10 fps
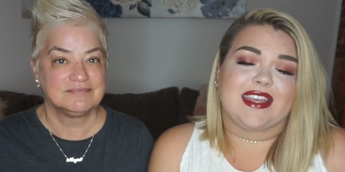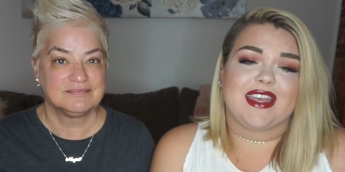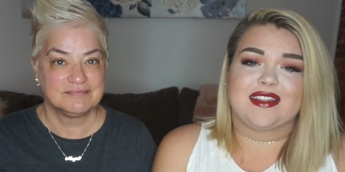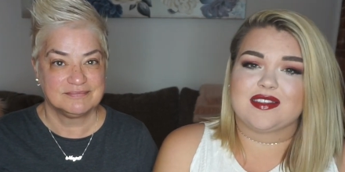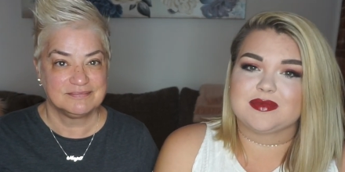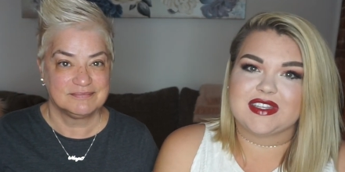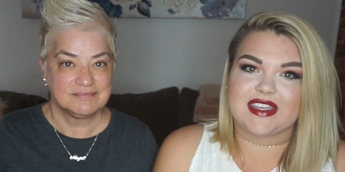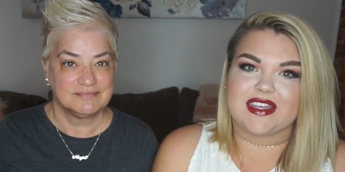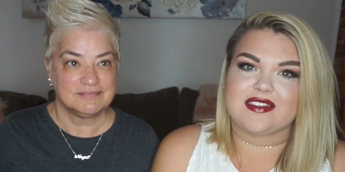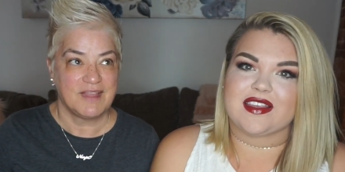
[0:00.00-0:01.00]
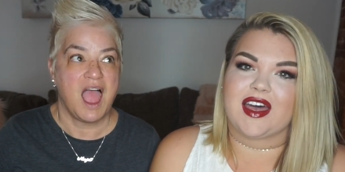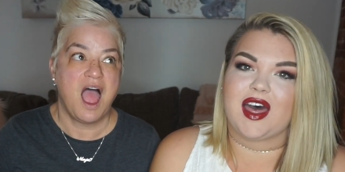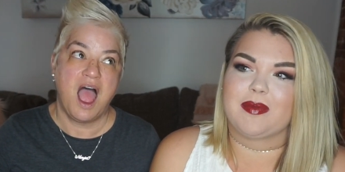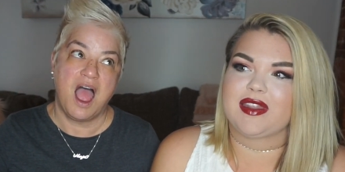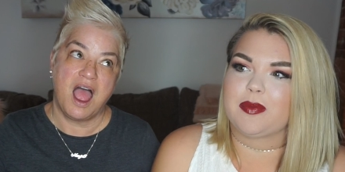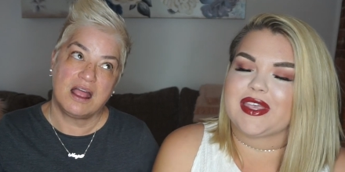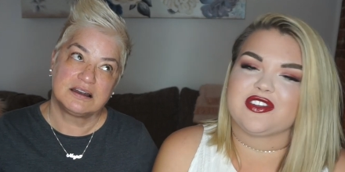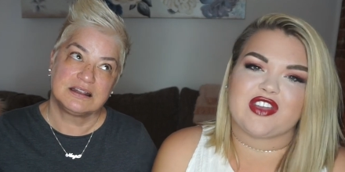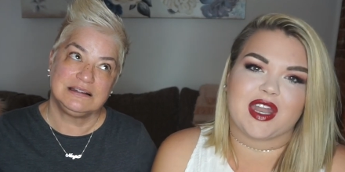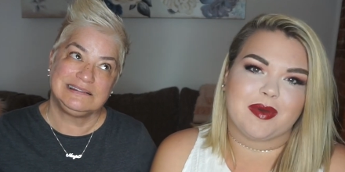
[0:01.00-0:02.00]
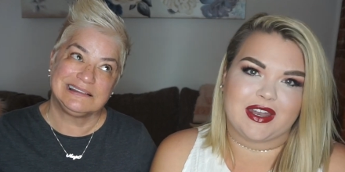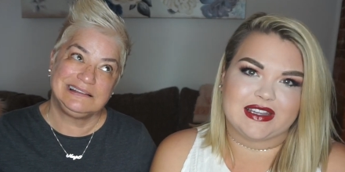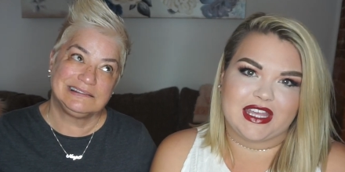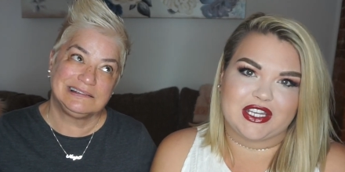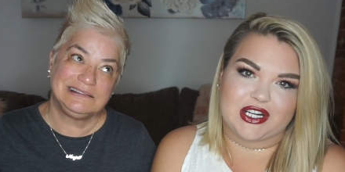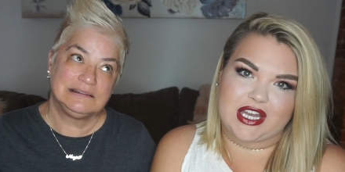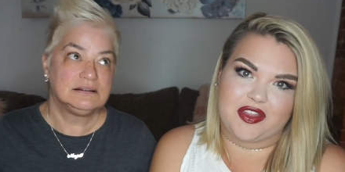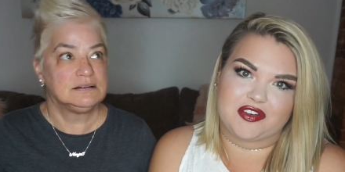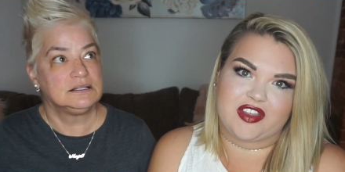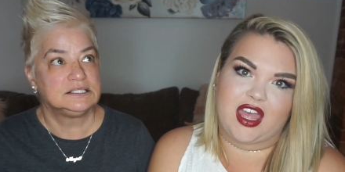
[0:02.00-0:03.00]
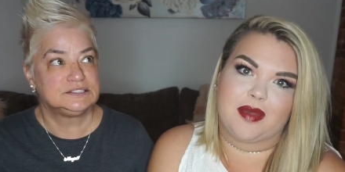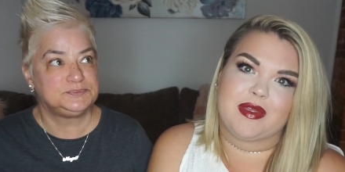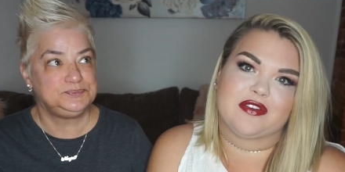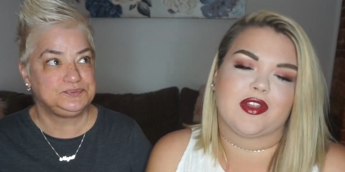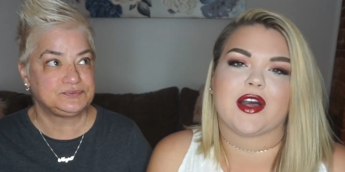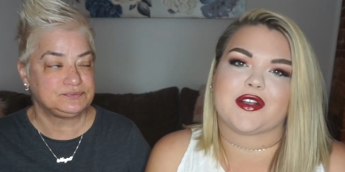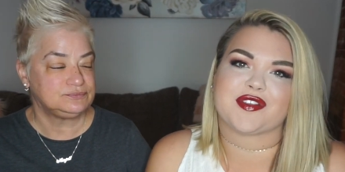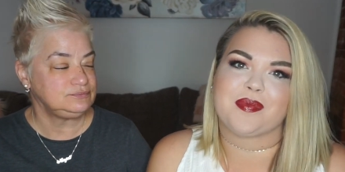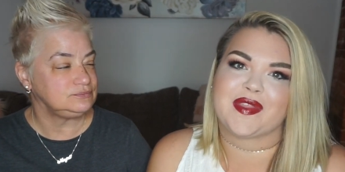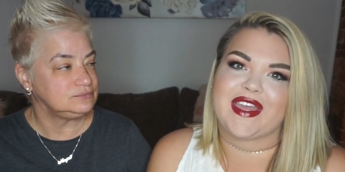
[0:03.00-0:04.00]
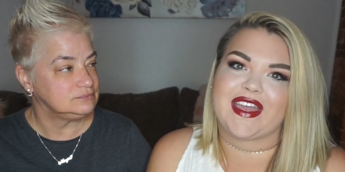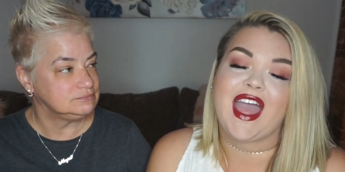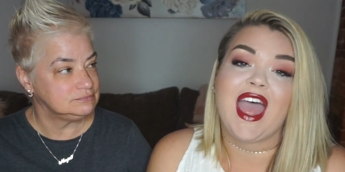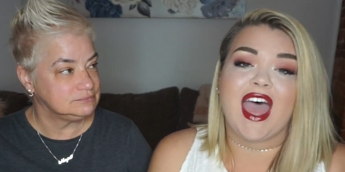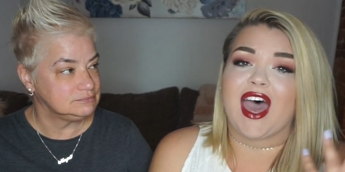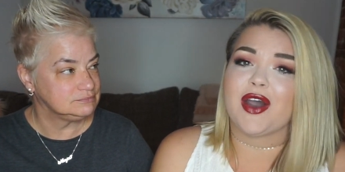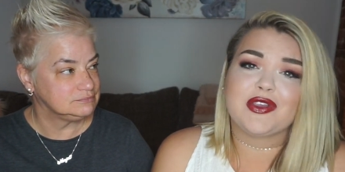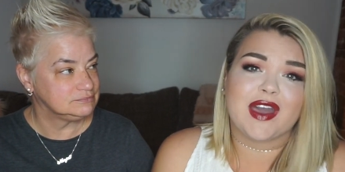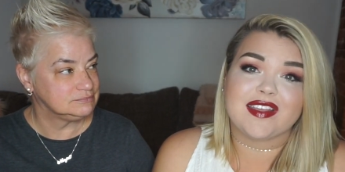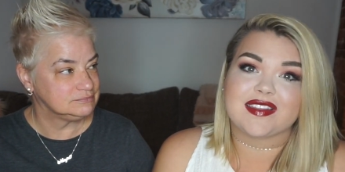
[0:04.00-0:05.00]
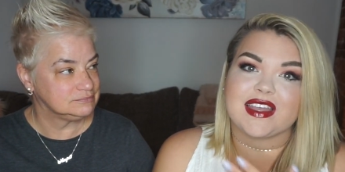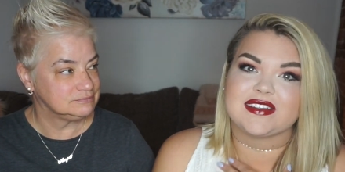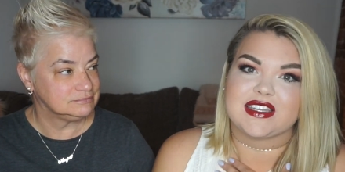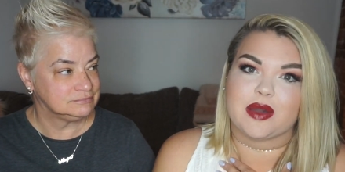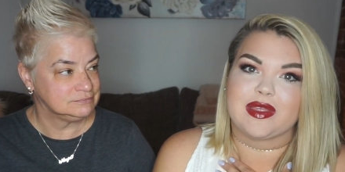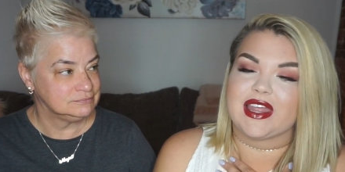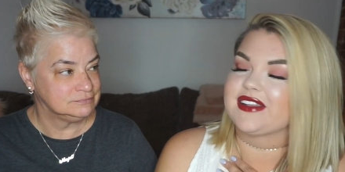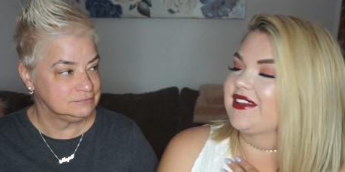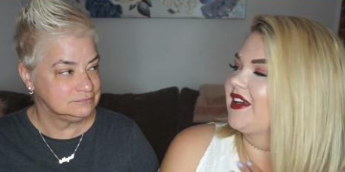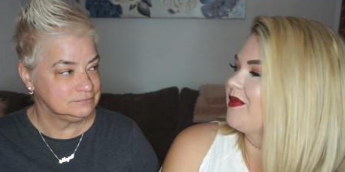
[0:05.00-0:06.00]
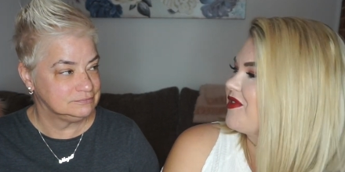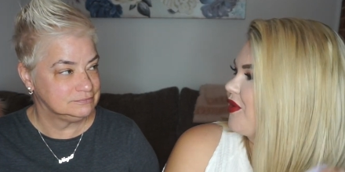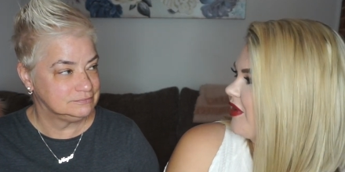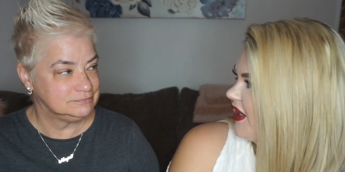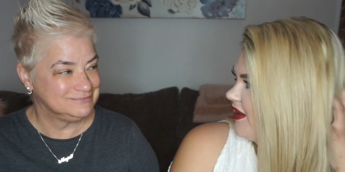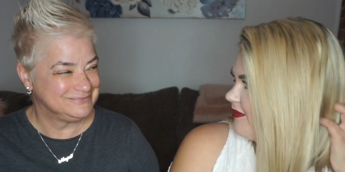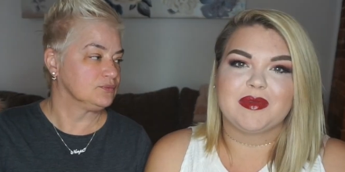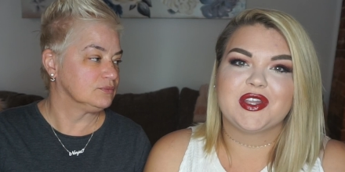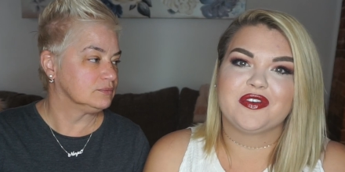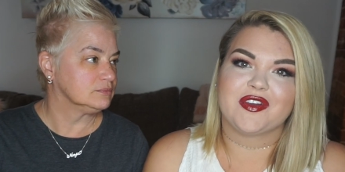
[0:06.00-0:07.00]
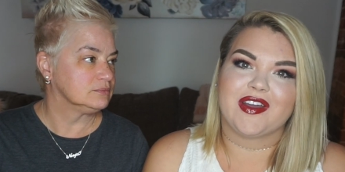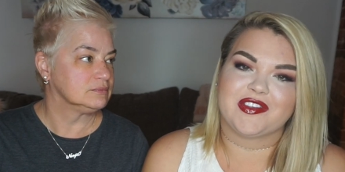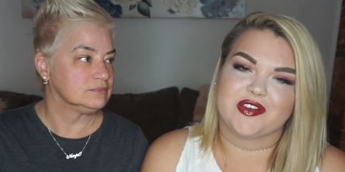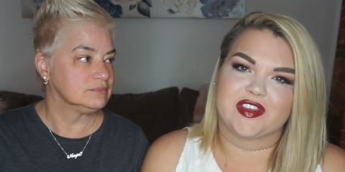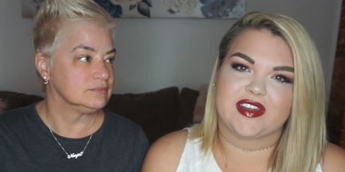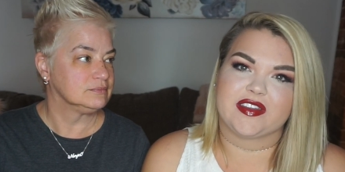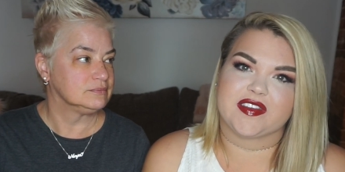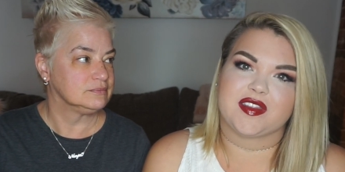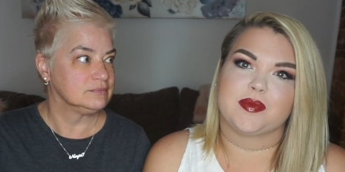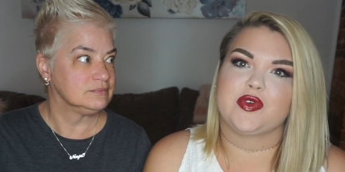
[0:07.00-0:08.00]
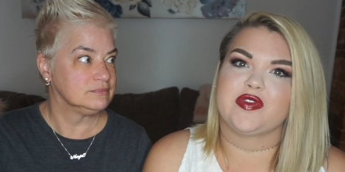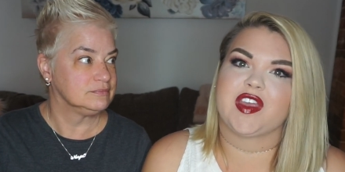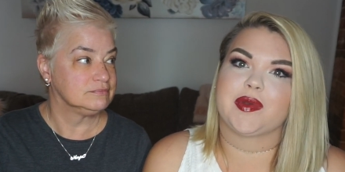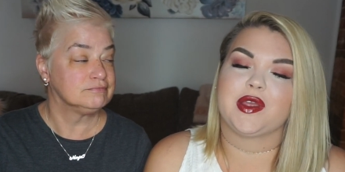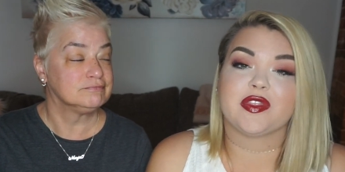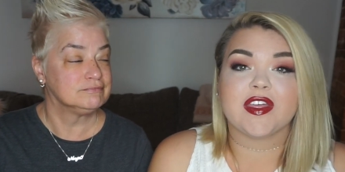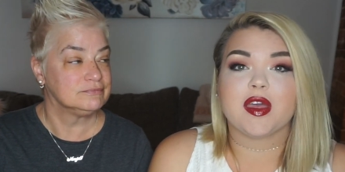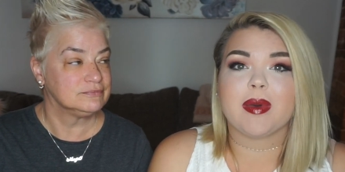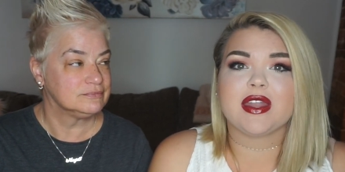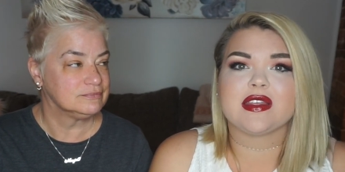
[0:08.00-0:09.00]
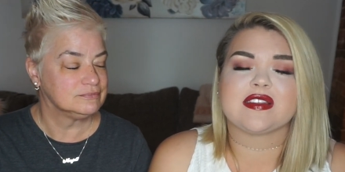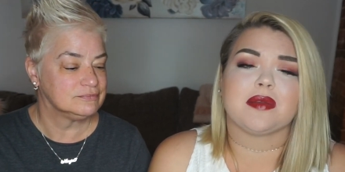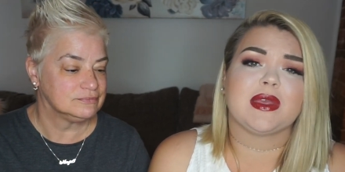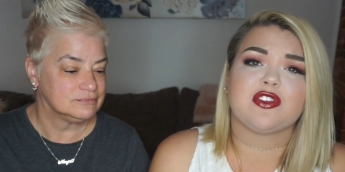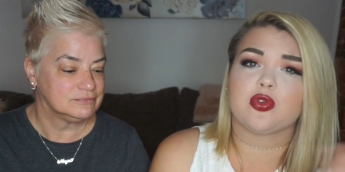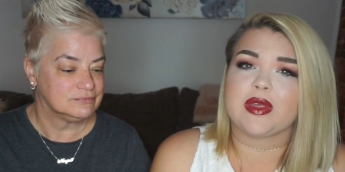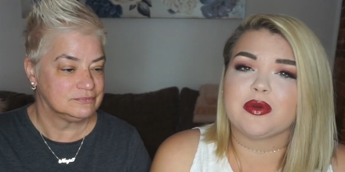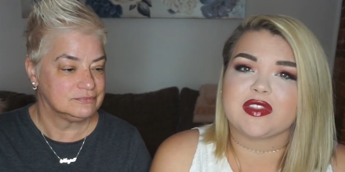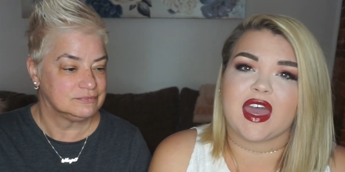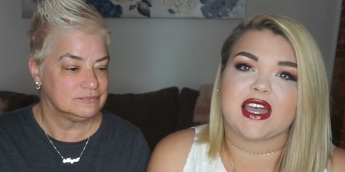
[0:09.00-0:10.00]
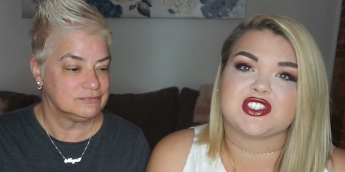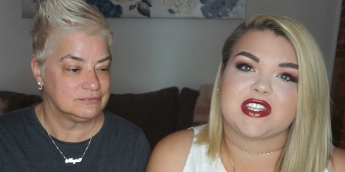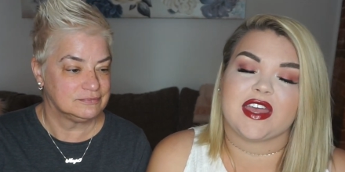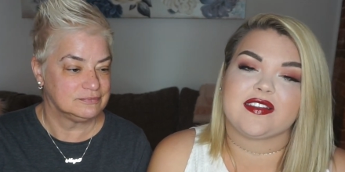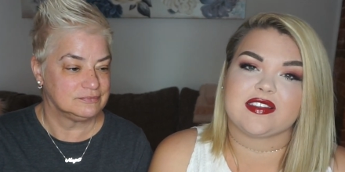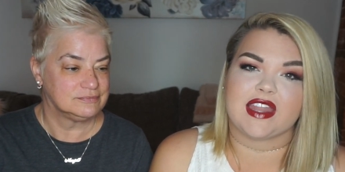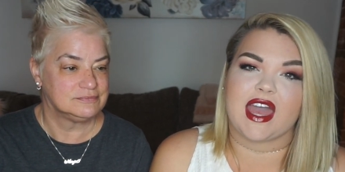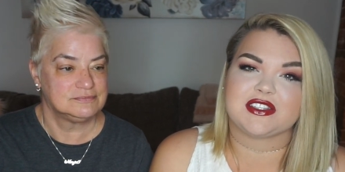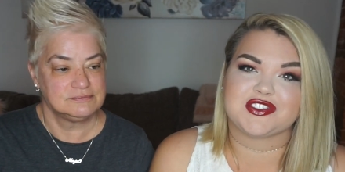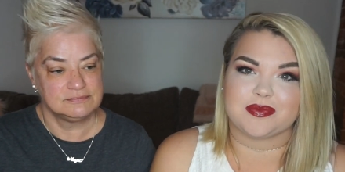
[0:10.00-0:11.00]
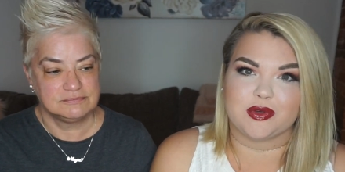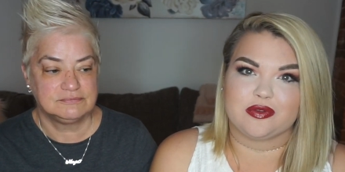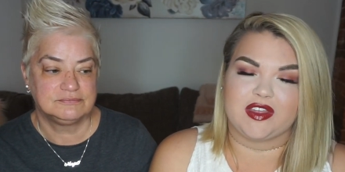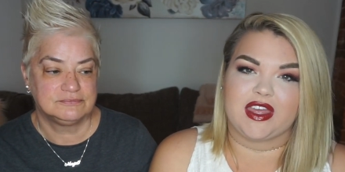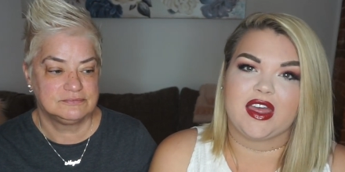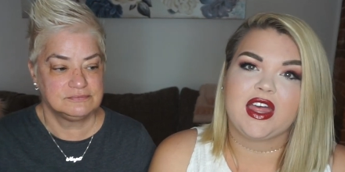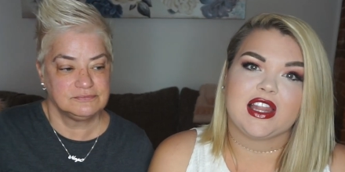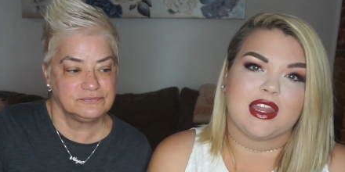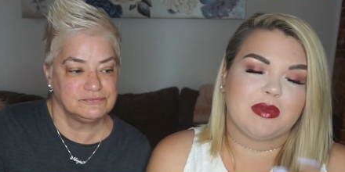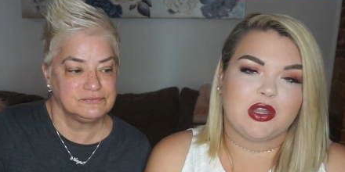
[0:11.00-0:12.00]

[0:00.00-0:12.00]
Speaker 1: get some tickets, um, and then we can chat about it later another time in a vlog or something, how you guys liked it and how we liked it. I'm so ready. Let me know if you guys are excited to see the movie and what you think about it. Send me a tweet with the hashtag snatched movie. Let